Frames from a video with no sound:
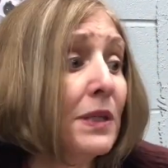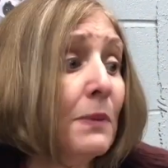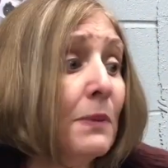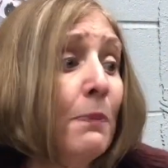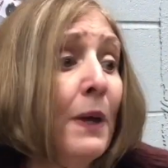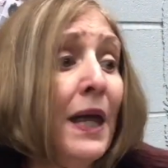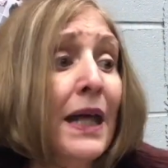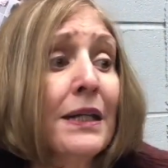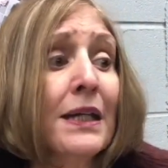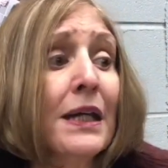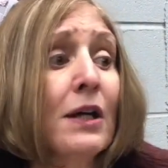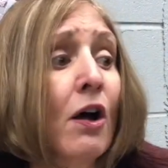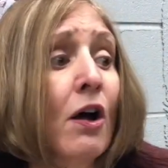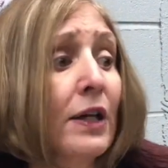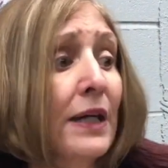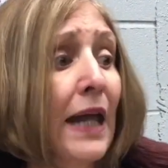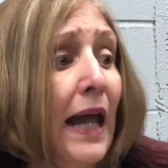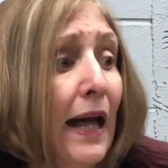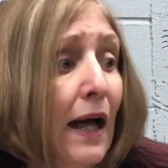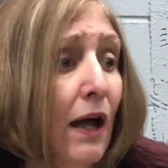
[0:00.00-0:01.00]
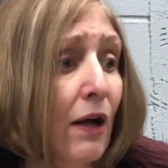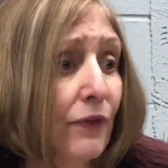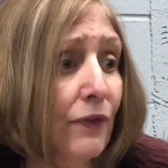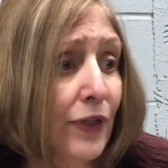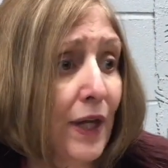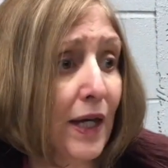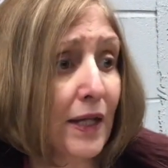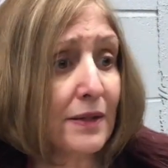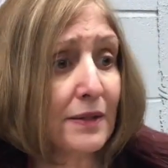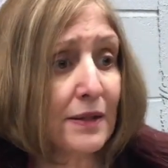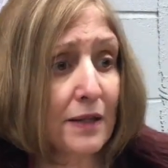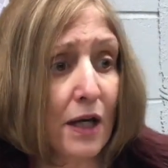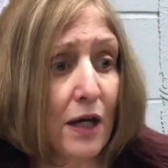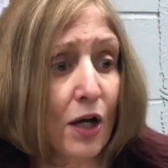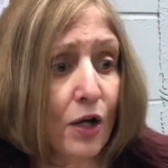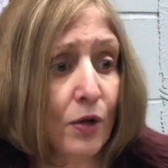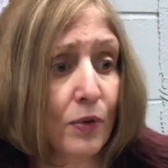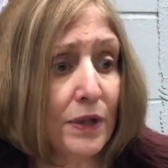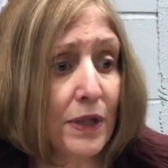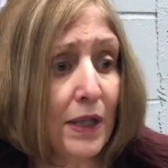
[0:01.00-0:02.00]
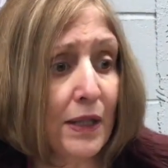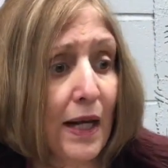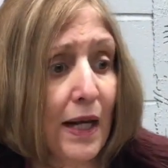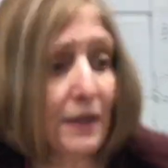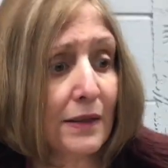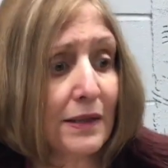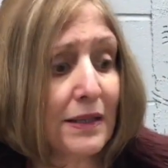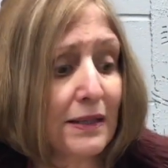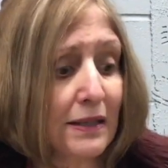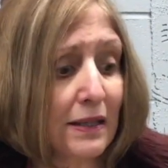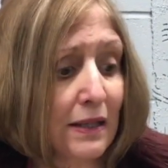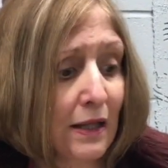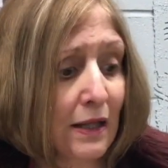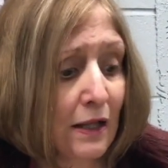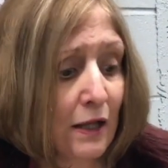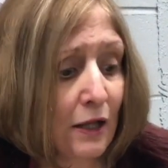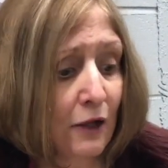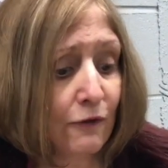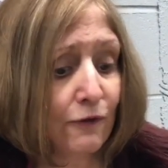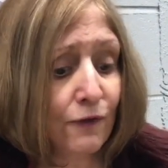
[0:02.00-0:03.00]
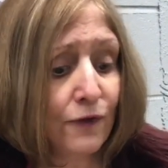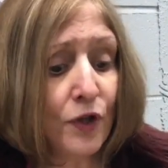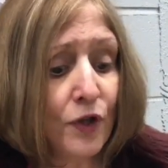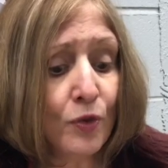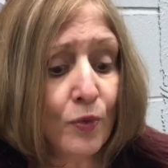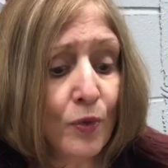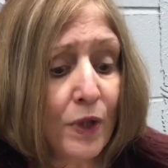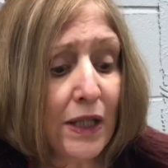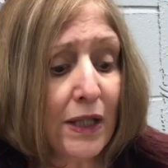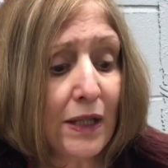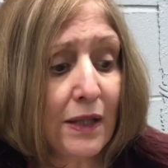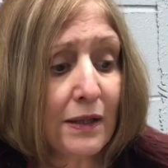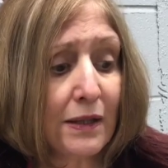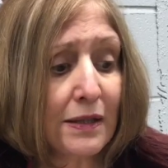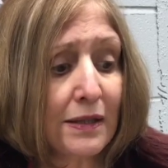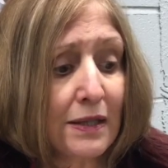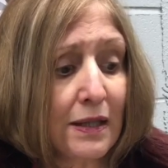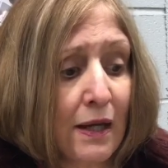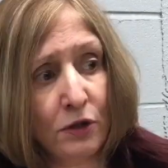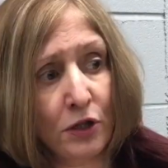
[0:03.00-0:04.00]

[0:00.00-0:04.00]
Depending on how things go in the next few weeks,